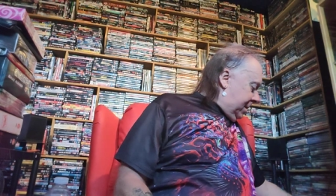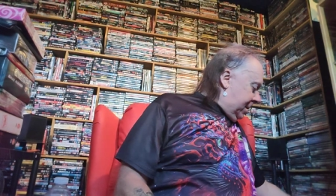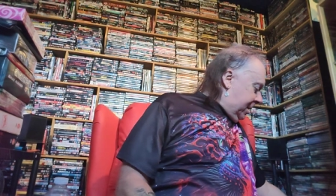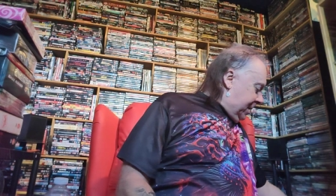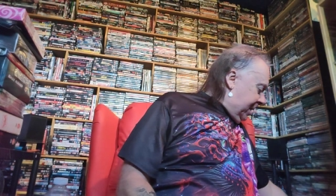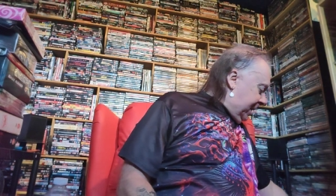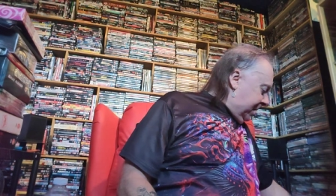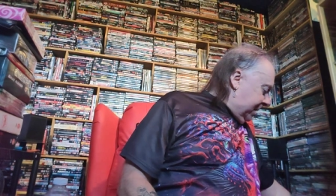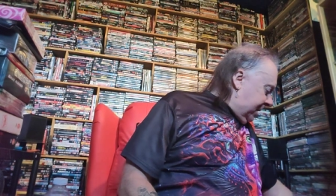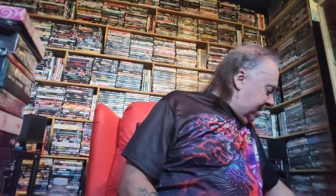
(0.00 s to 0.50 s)

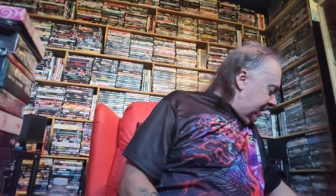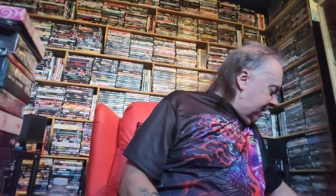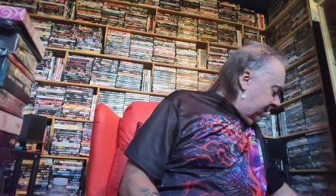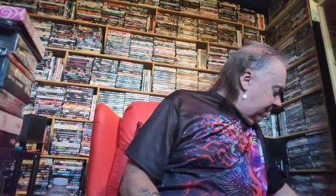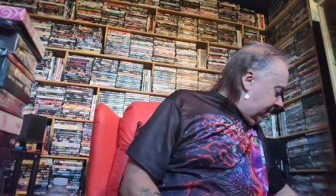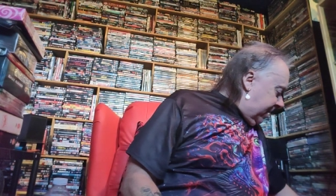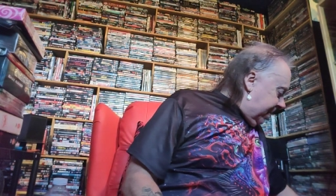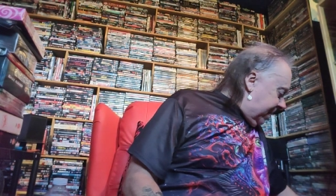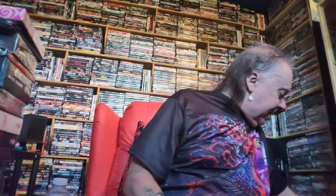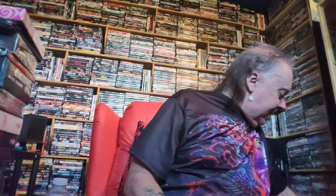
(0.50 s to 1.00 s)
Next up
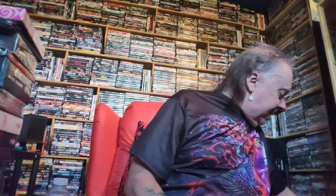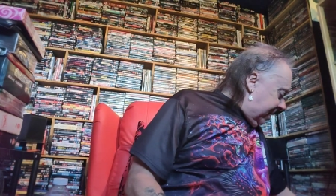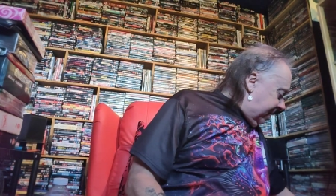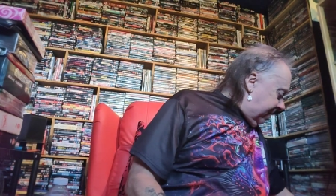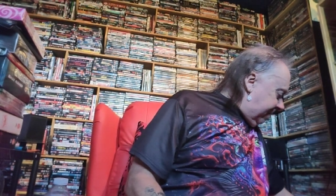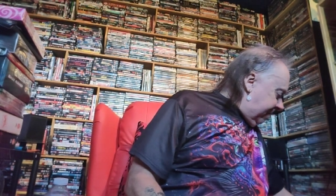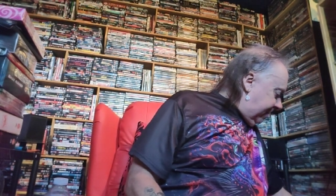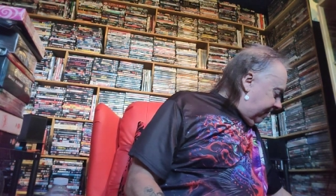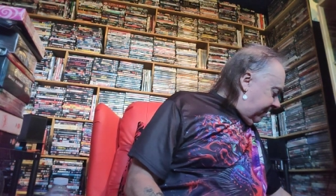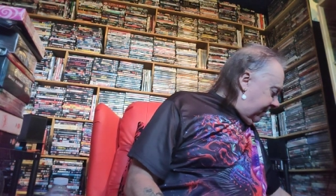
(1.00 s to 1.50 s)
we
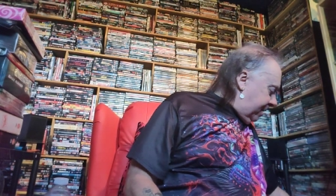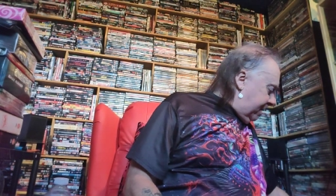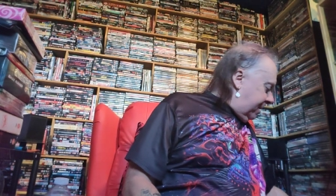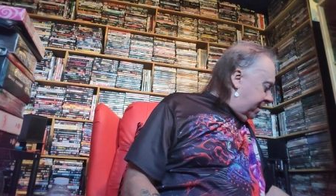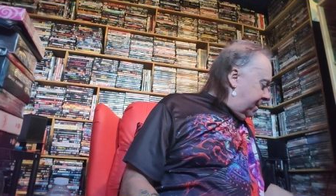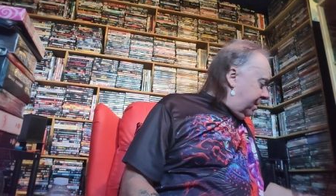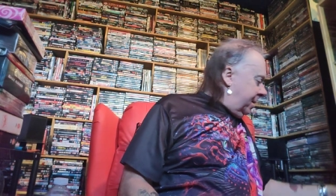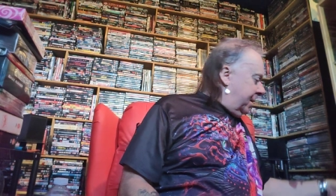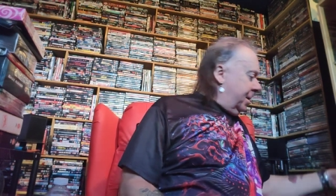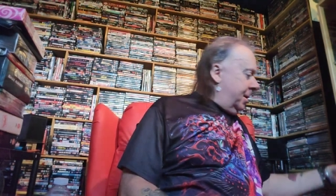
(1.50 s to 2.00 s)
have
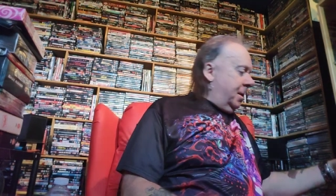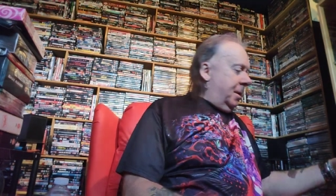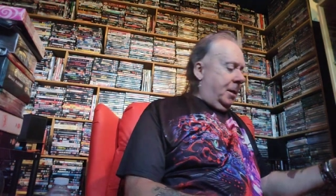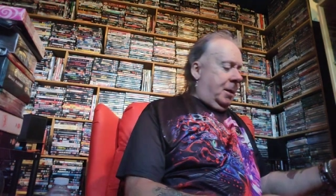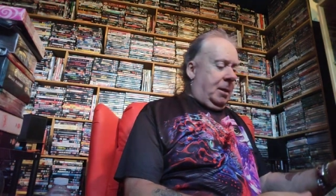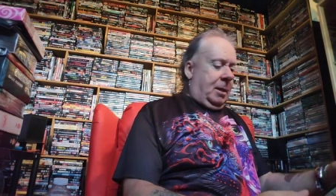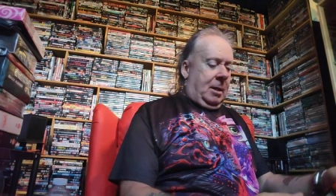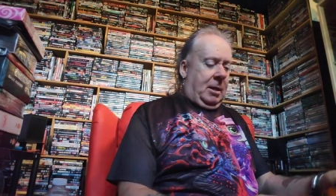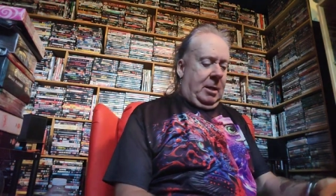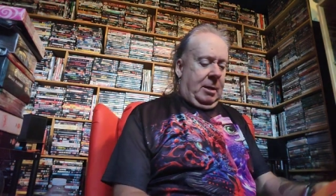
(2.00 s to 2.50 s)

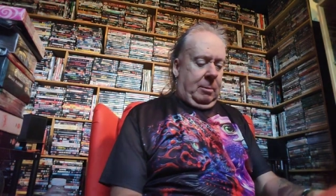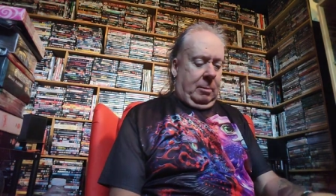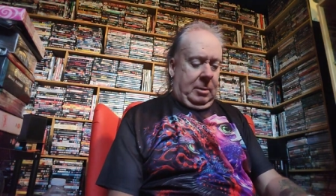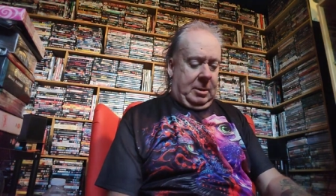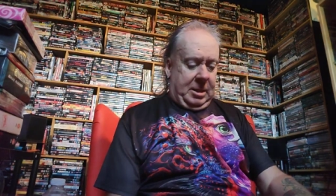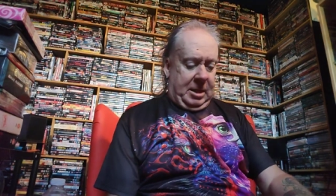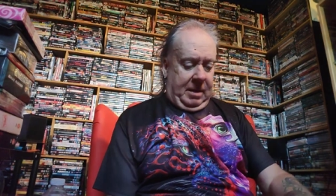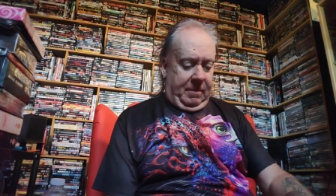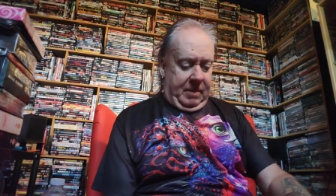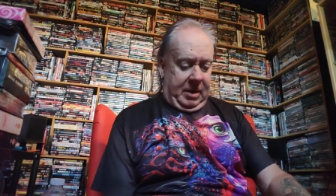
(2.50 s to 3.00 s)
a little
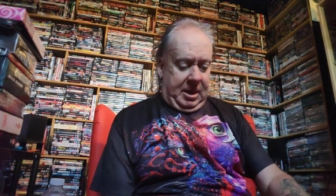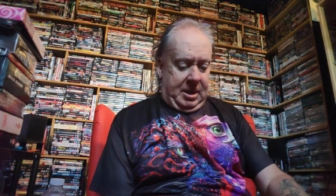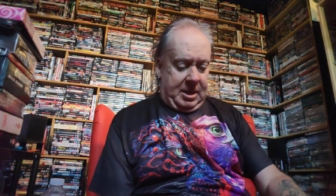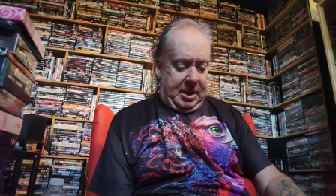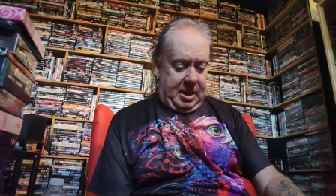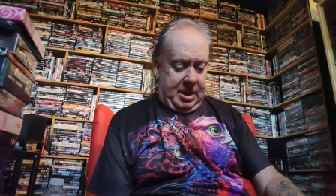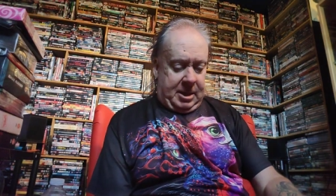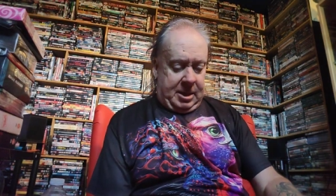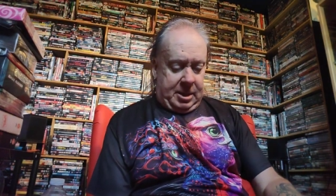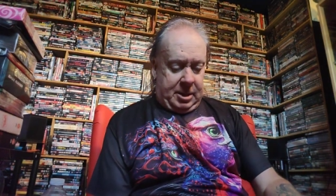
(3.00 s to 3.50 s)

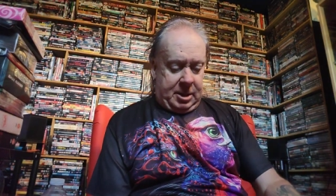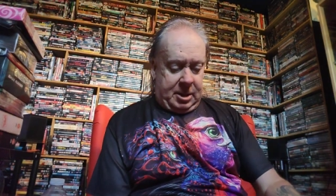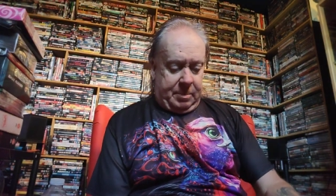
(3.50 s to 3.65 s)
DVD edition,